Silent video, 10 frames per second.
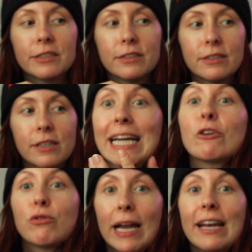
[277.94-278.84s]
is it
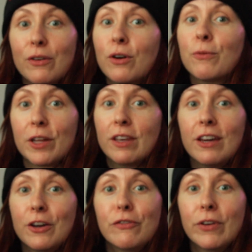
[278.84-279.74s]
created a really
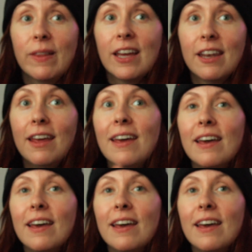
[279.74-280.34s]
good villain.